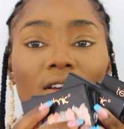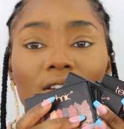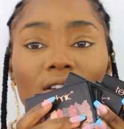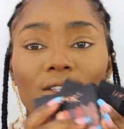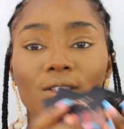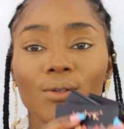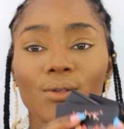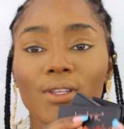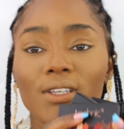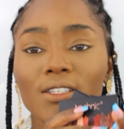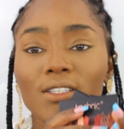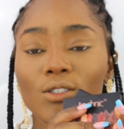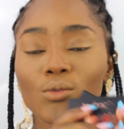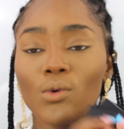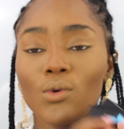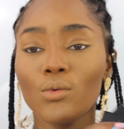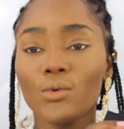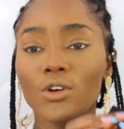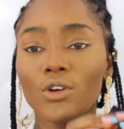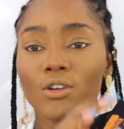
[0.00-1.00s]
So this is
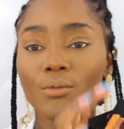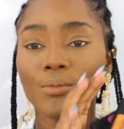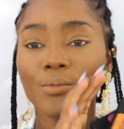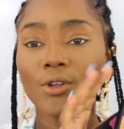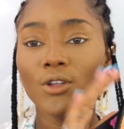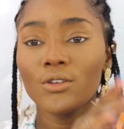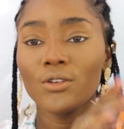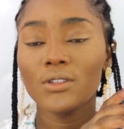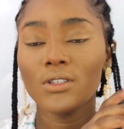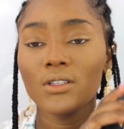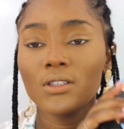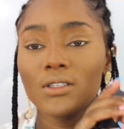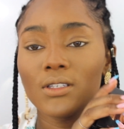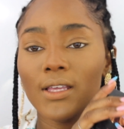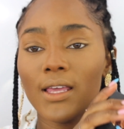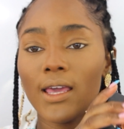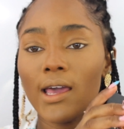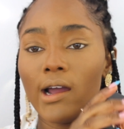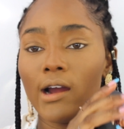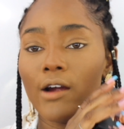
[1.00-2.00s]
what we're going to be using to
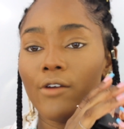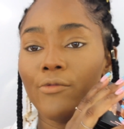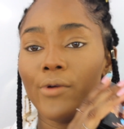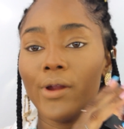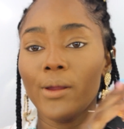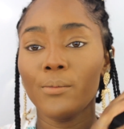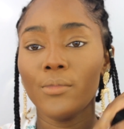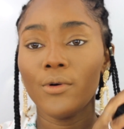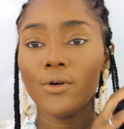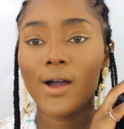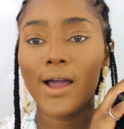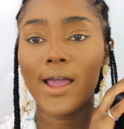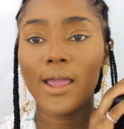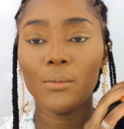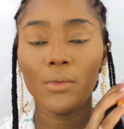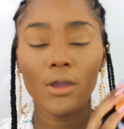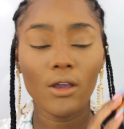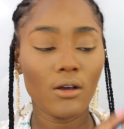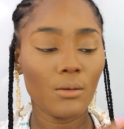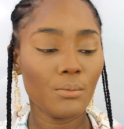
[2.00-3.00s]
get our rainbow eye
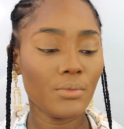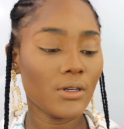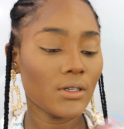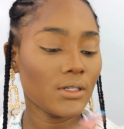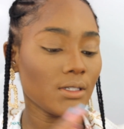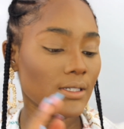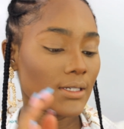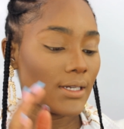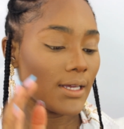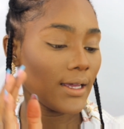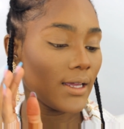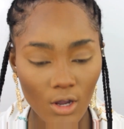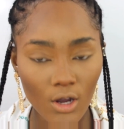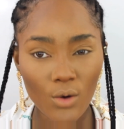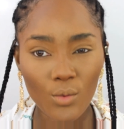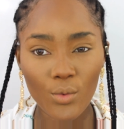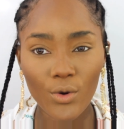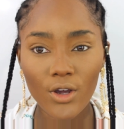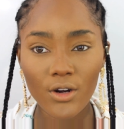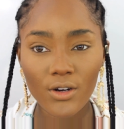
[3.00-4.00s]
makeup look today.
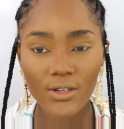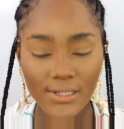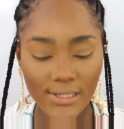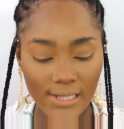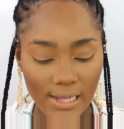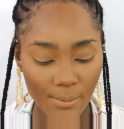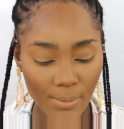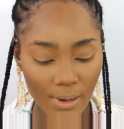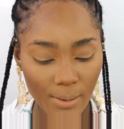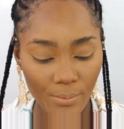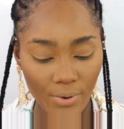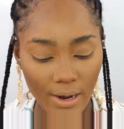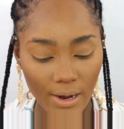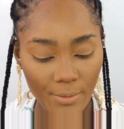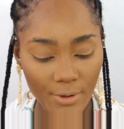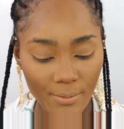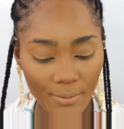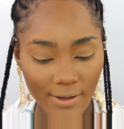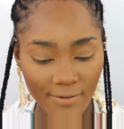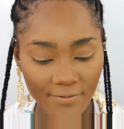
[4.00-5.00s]
We're going to start by
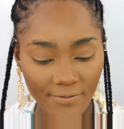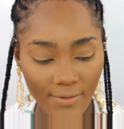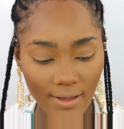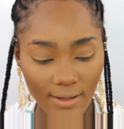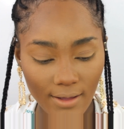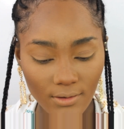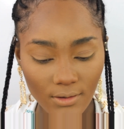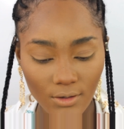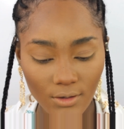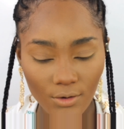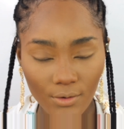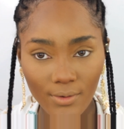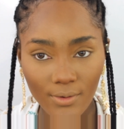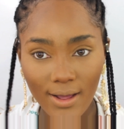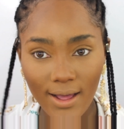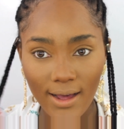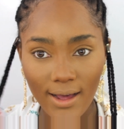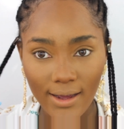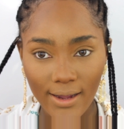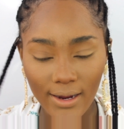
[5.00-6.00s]
priming my
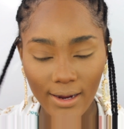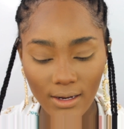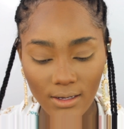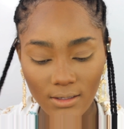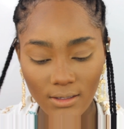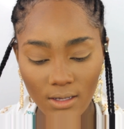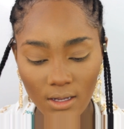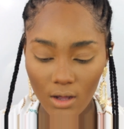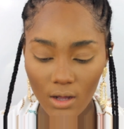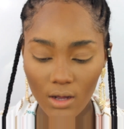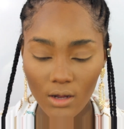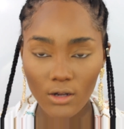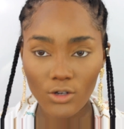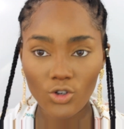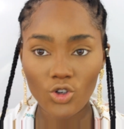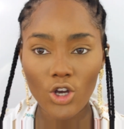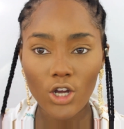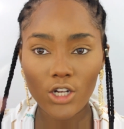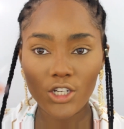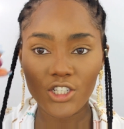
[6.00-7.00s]
eyes.
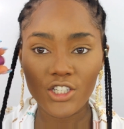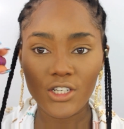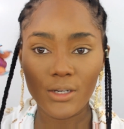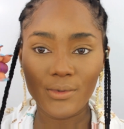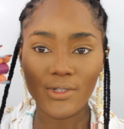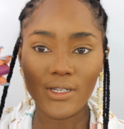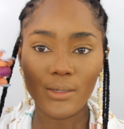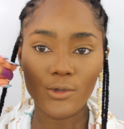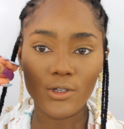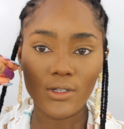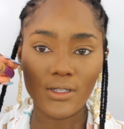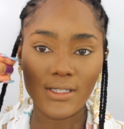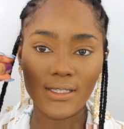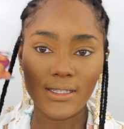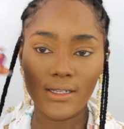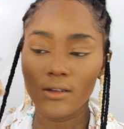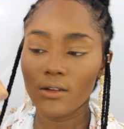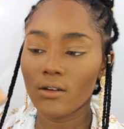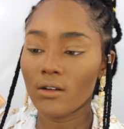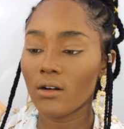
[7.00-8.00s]
Tarte Shape Tip
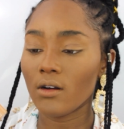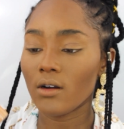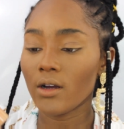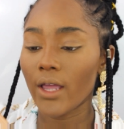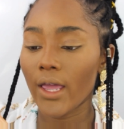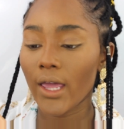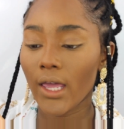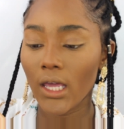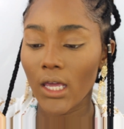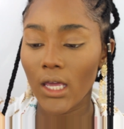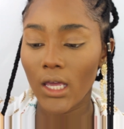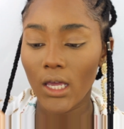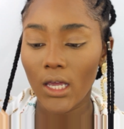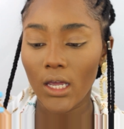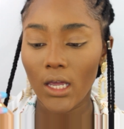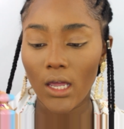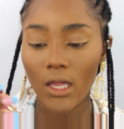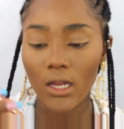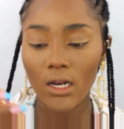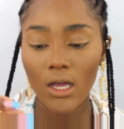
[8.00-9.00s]
Concealer
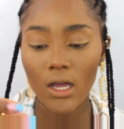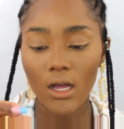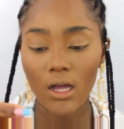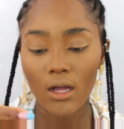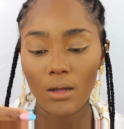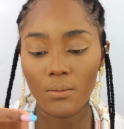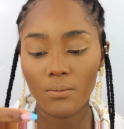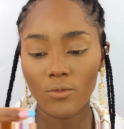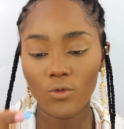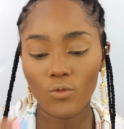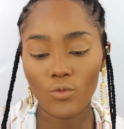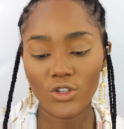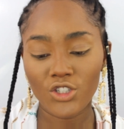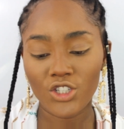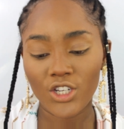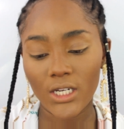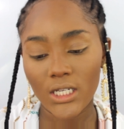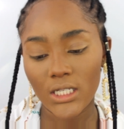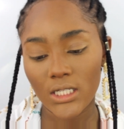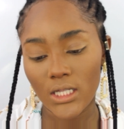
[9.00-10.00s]
in what
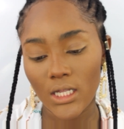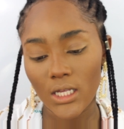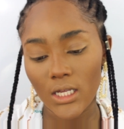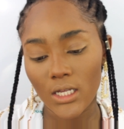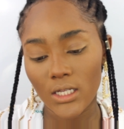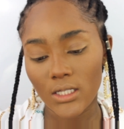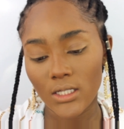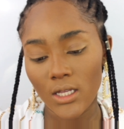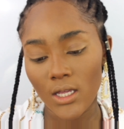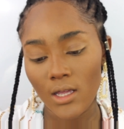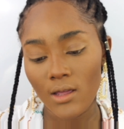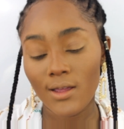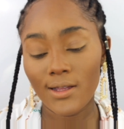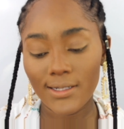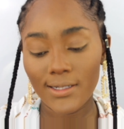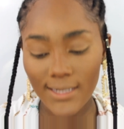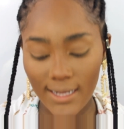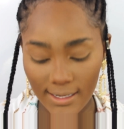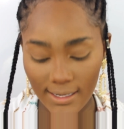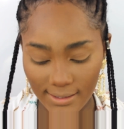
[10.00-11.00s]
shade is this?
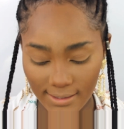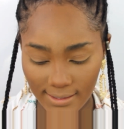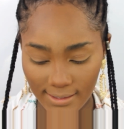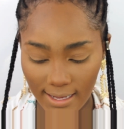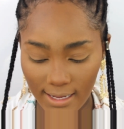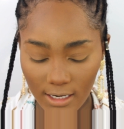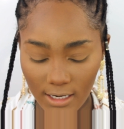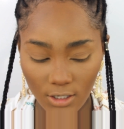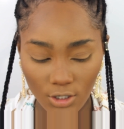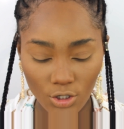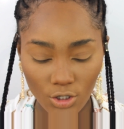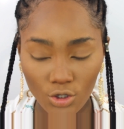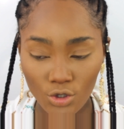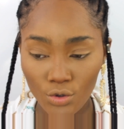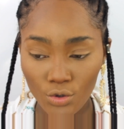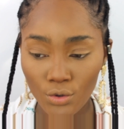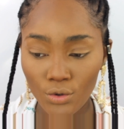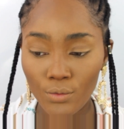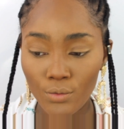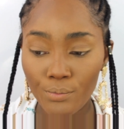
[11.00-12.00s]
Tan Sand,
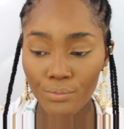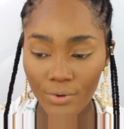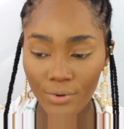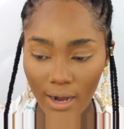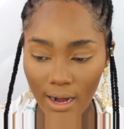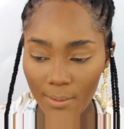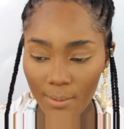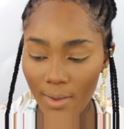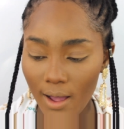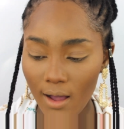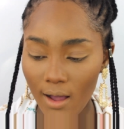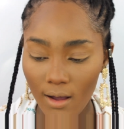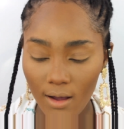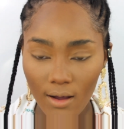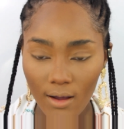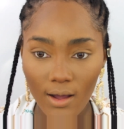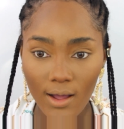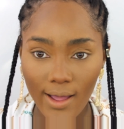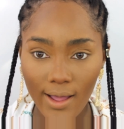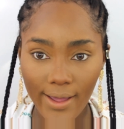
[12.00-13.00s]
to prime
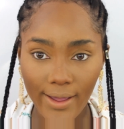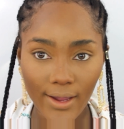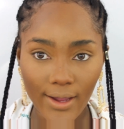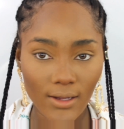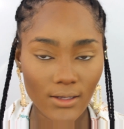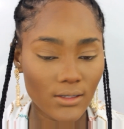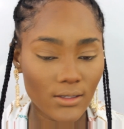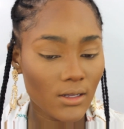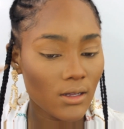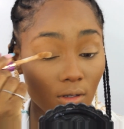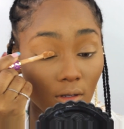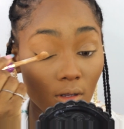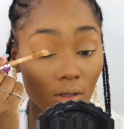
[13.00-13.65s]
our eyes.